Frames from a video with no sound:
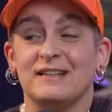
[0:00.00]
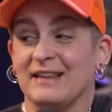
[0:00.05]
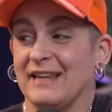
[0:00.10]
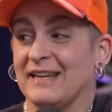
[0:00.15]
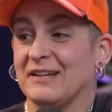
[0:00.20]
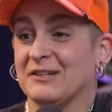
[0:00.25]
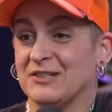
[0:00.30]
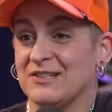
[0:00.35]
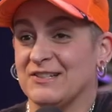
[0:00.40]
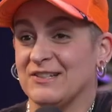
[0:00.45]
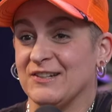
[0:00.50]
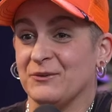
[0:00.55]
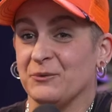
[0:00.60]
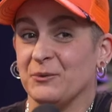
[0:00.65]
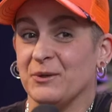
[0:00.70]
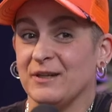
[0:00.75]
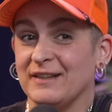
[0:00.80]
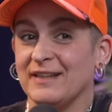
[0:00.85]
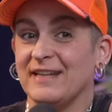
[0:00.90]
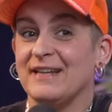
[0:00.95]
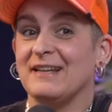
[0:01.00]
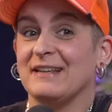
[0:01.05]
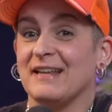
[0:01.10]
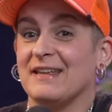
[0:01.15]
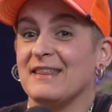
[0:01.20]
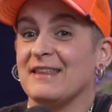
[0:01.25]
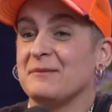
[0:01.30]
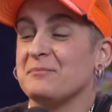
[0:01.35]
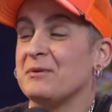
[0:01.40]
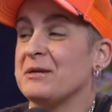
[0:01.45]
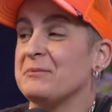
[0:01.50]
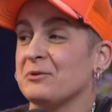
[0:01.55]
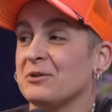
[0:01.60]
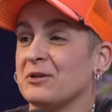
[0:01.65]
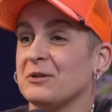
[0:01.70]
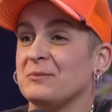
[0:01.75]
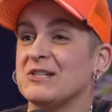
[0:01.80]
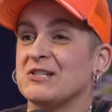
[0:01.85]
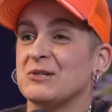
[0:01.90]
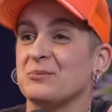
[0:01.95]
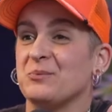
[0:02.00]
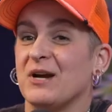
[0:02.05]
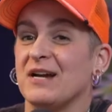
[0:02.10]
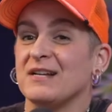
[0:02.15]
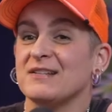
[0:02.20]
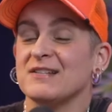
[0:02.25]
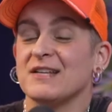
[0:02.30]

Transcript: Like, yeah, really? I think people are going to be surprised.